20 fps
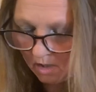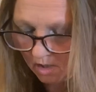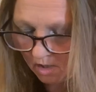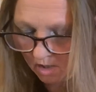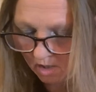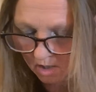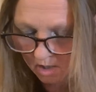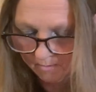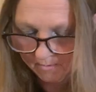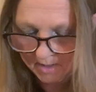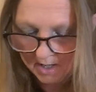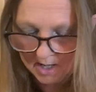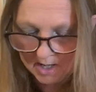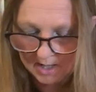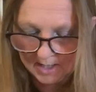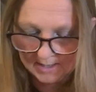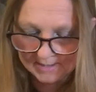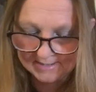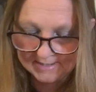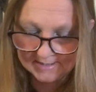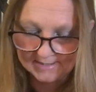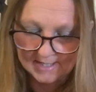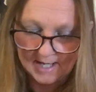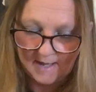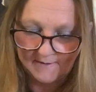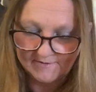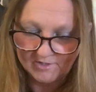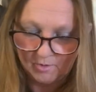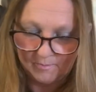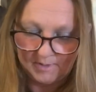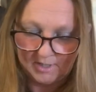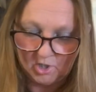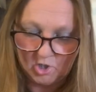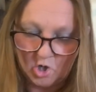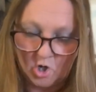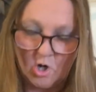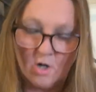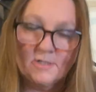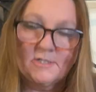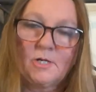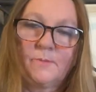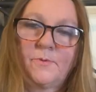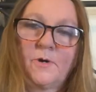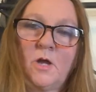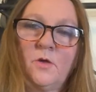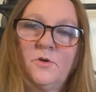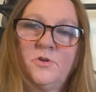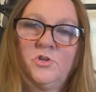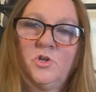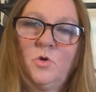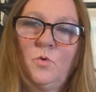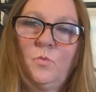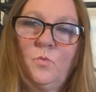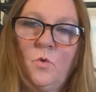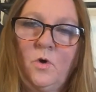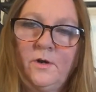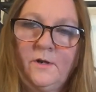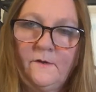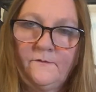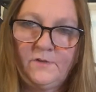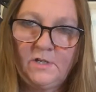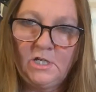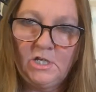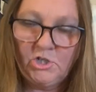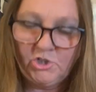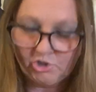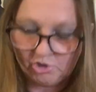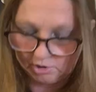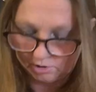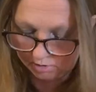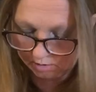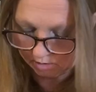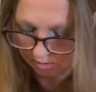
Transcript: Um, I Since I have so many cards, I'll probably do one of each.